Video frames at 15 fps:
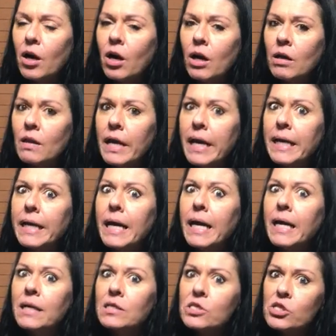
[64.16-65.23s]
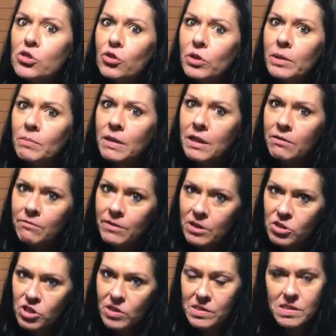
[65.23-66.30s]
are like extremely
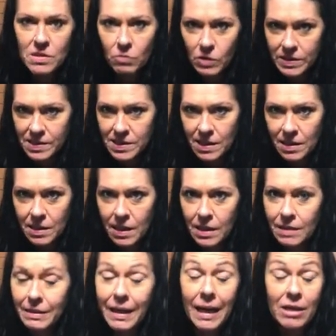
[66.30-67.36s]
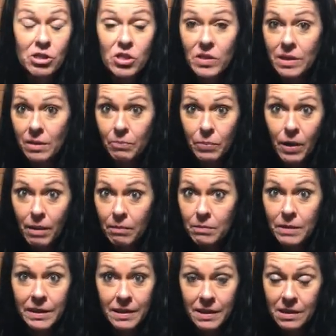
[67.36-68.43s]
vicious, the ones that actually
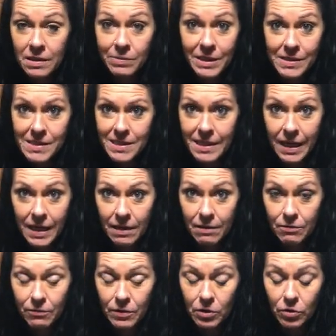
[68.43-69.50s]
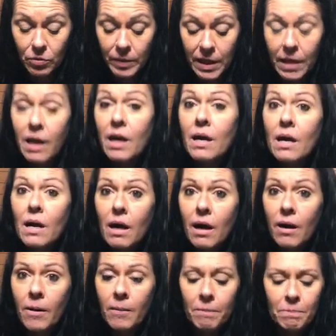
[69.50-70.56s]
probably need to be sedated for grooming
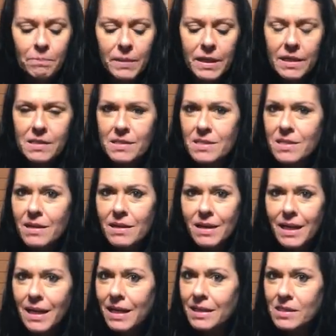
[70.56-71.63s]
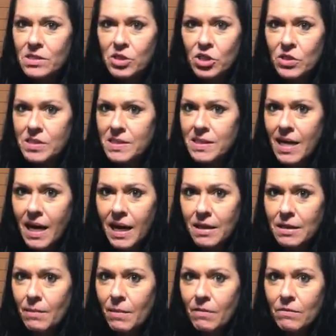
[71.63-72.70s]
um, because it is just
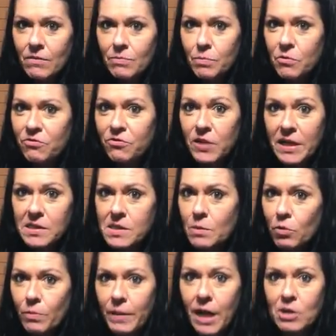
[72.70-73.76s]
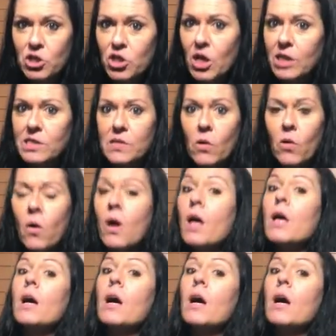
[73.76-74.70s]
that flexible mesh. So